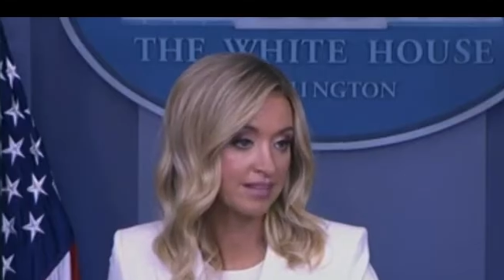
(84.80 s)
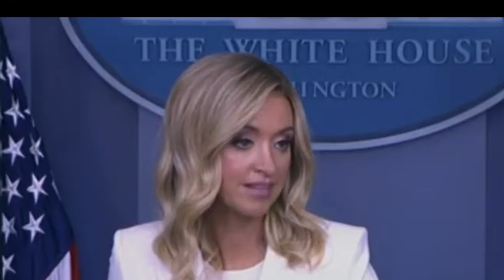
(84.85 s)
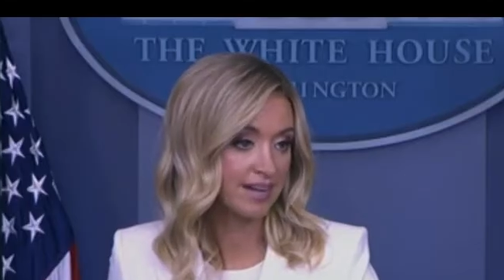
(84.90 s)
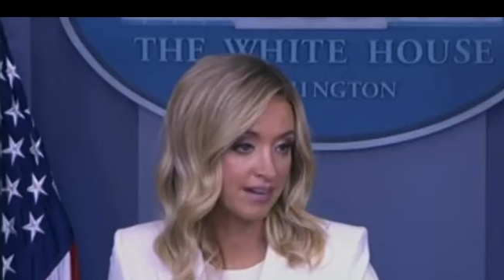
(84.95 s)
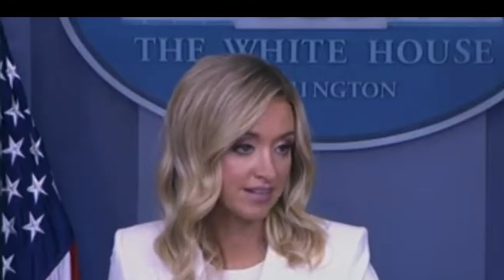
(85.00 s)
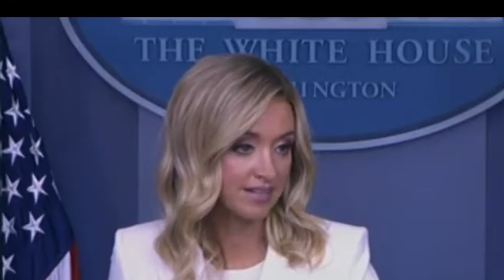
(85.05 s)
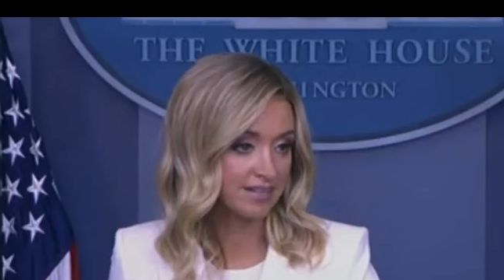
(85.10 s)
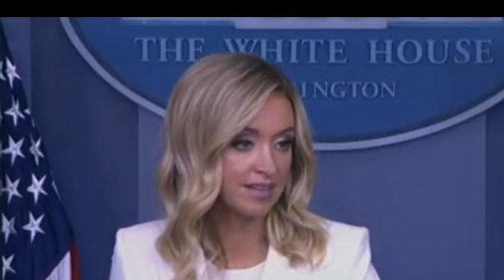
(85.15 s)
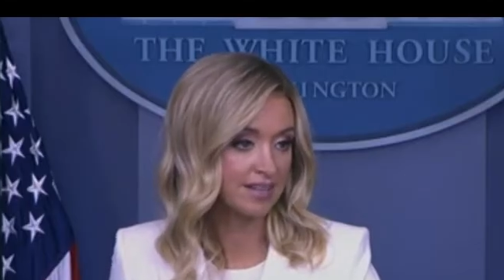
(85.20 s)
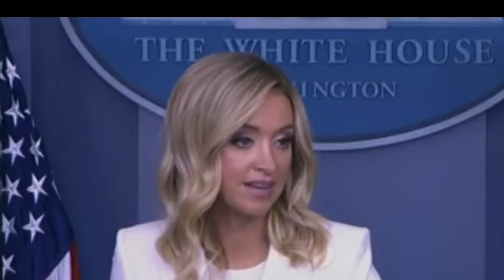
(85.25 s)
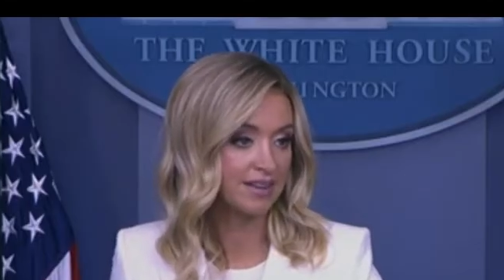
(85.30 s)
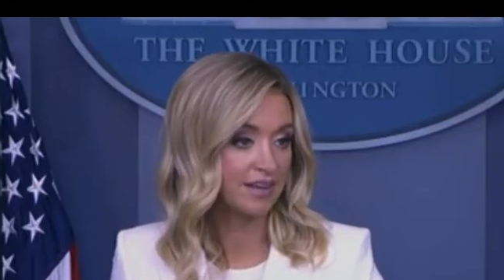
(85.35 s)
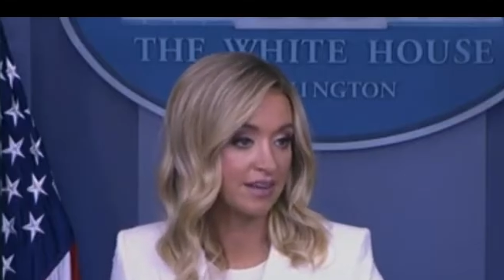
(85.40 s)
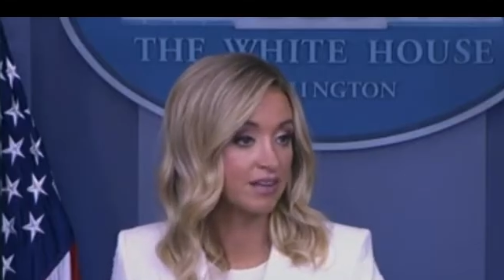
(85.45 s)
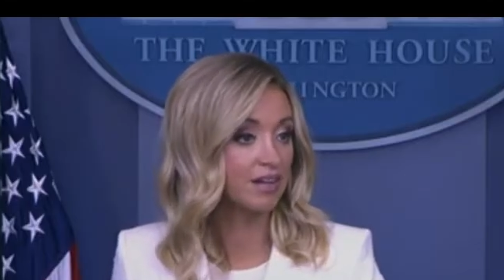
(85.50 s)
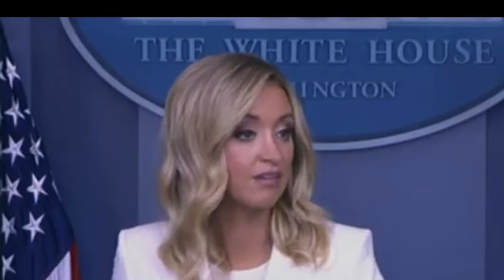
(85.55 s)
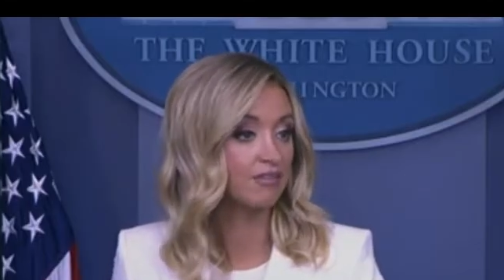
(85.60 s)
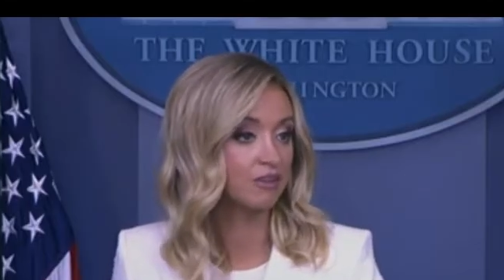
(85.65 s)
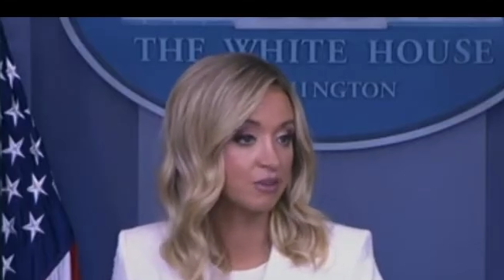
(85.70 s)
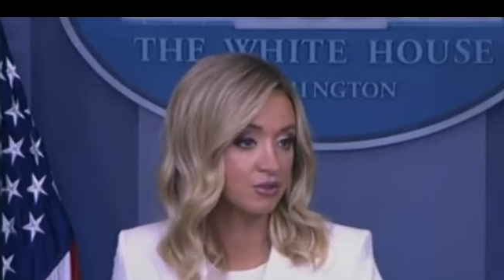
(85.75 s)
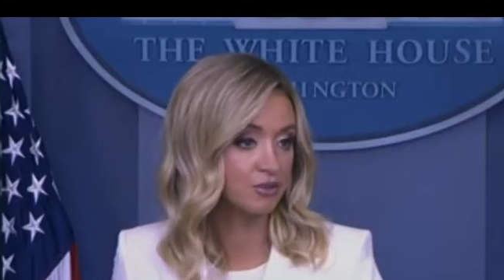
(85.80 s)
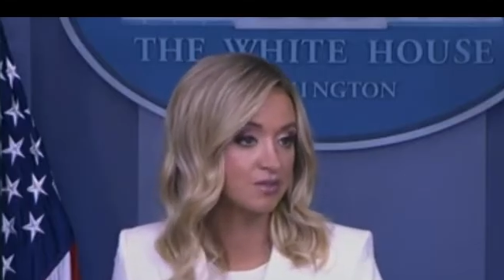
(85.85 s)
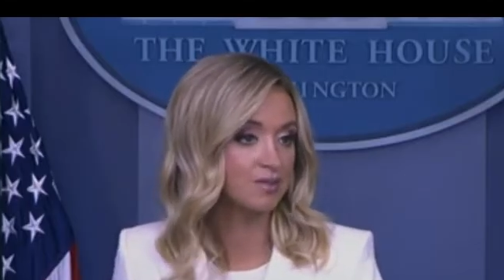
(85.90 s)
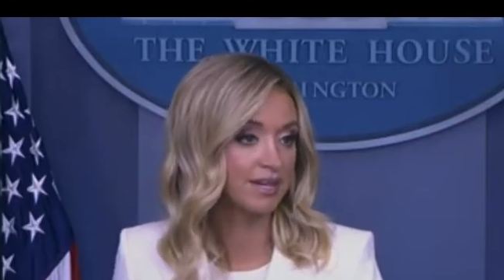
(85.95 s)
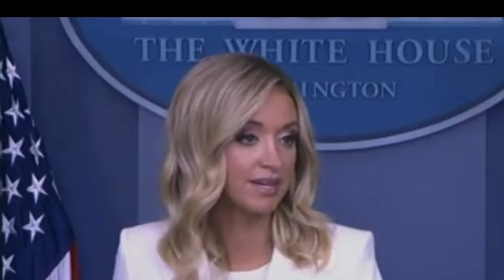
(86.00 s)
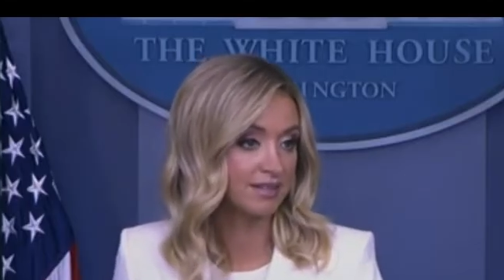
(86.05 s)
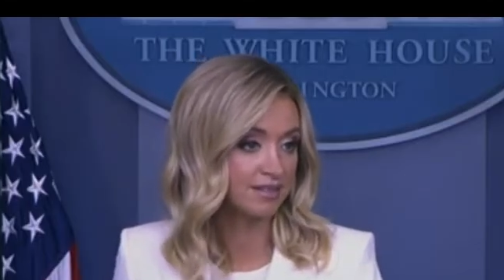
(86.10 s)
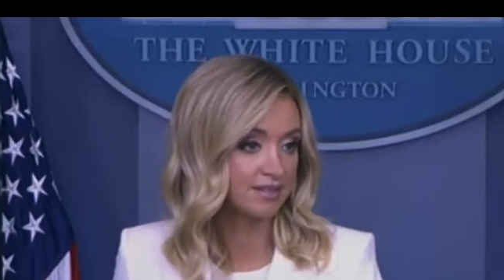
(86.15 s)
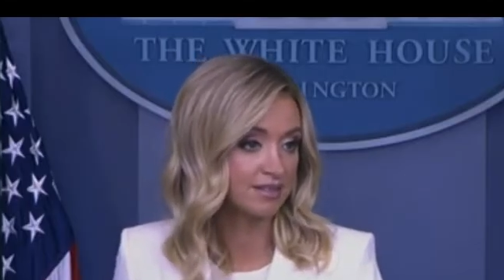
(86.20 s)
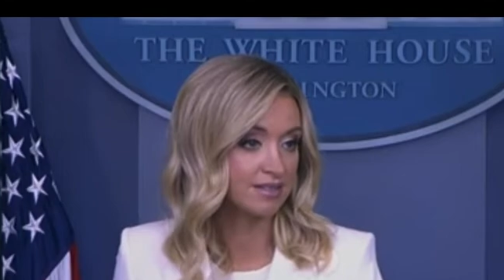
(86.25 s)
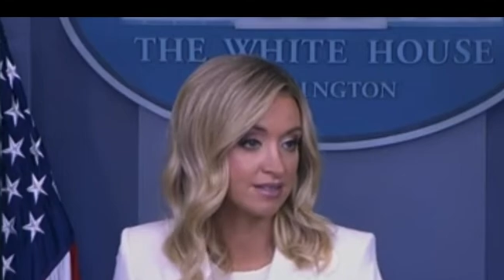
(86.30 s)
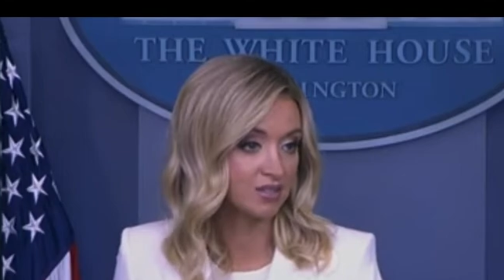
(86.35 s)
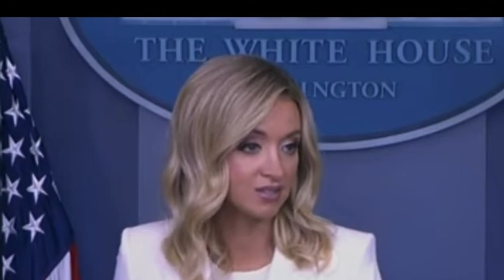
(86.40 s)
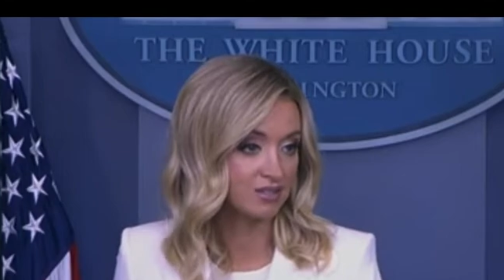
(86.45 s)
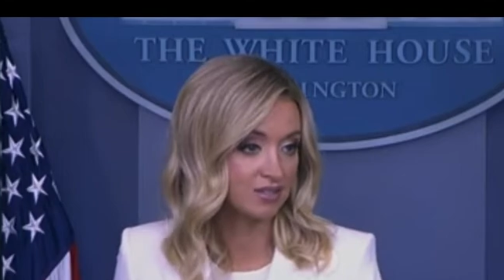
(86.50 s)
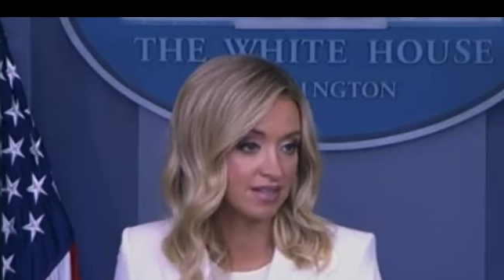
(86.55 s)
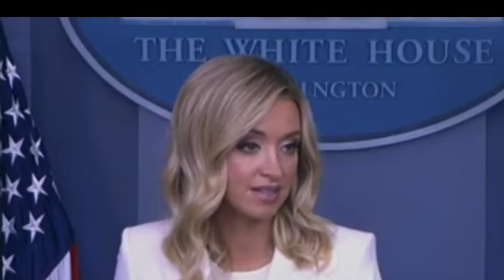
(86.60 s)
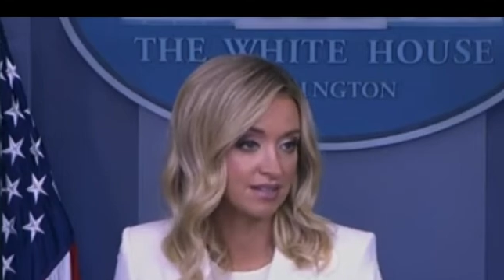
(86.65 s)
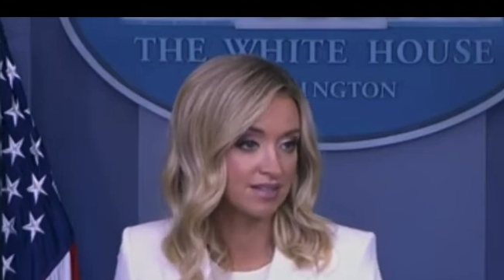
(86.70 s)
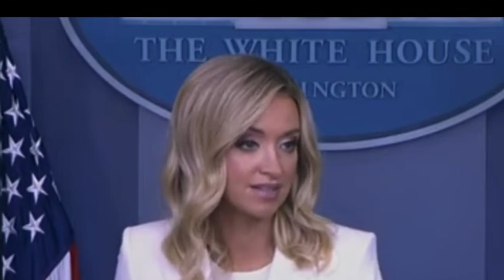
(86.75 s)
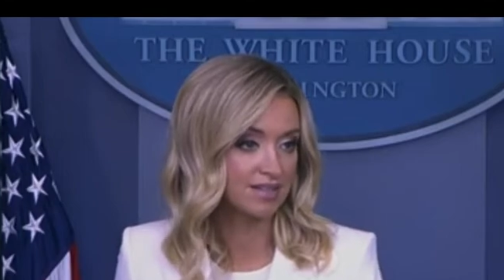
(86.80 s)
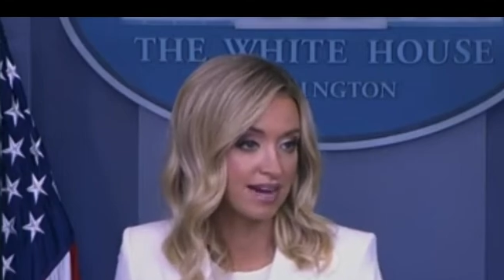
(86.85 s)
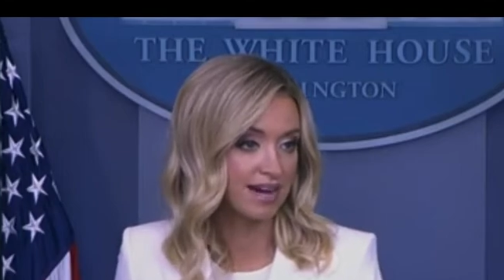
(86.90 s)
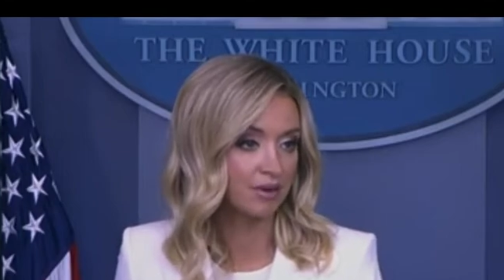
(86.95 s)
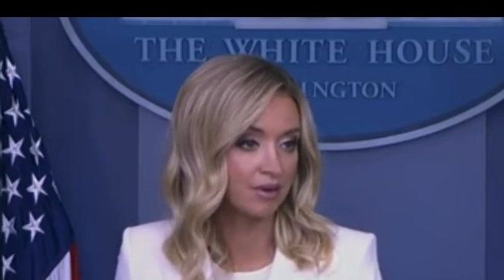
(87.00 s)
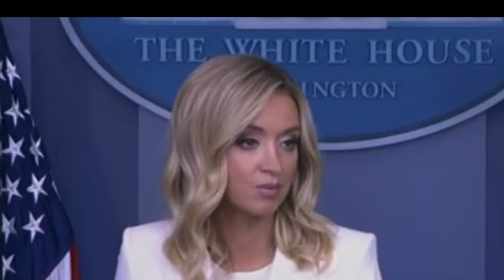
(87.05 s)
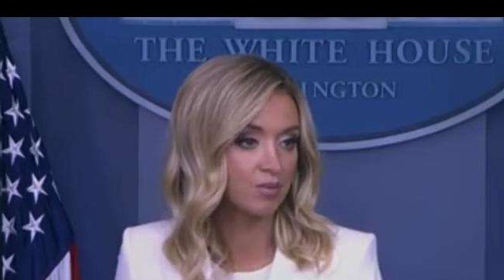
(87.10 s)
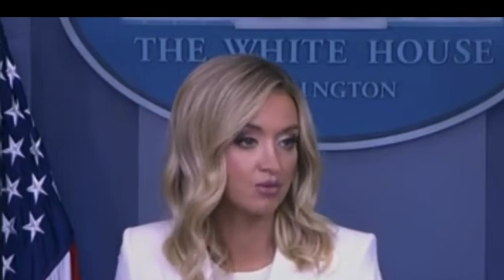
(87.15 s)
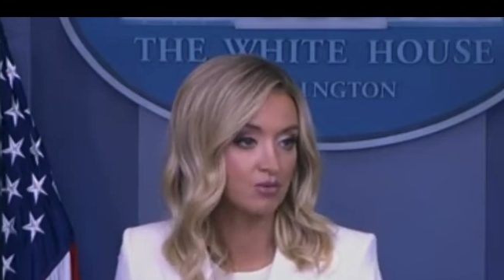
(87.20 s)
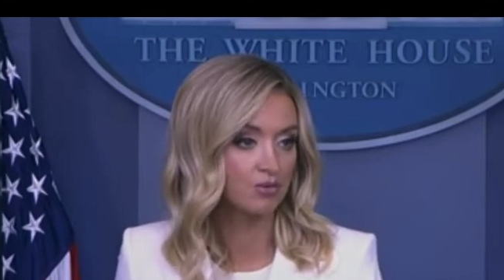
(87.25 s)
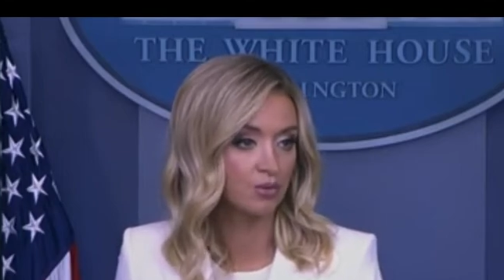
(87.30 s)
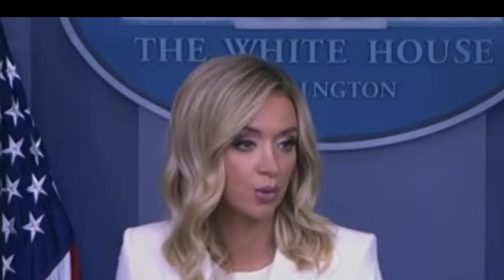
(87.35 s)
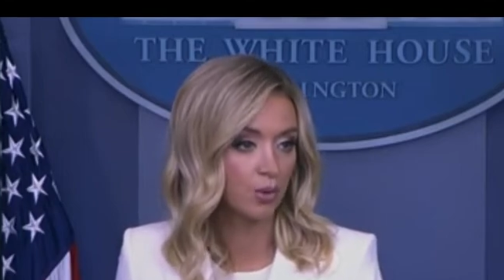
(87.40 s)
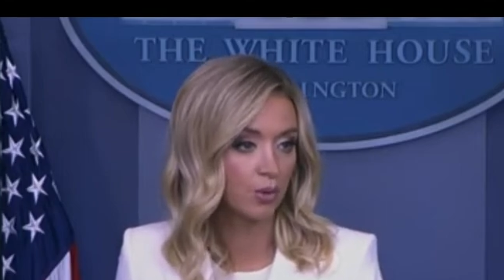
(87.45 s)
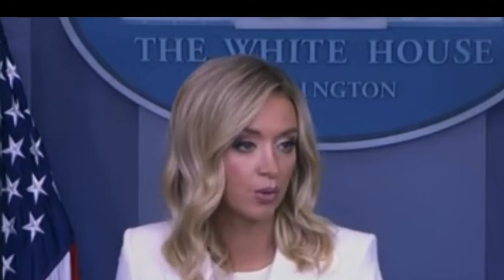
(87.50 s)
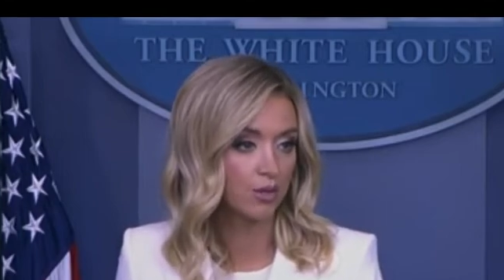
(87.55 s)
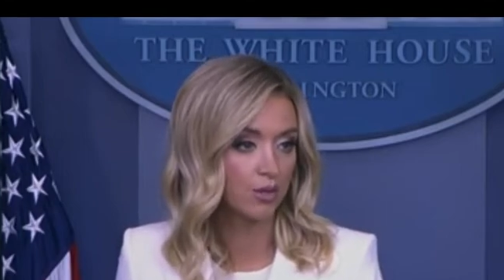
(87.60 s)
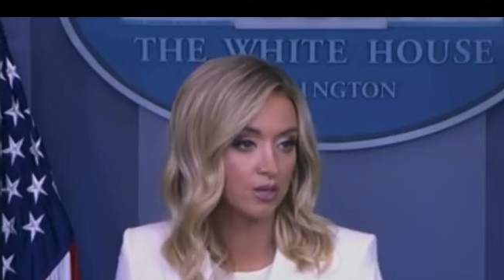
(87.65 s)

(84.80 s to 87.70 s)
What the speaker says: has said that governors make the decisions as to how to move forward,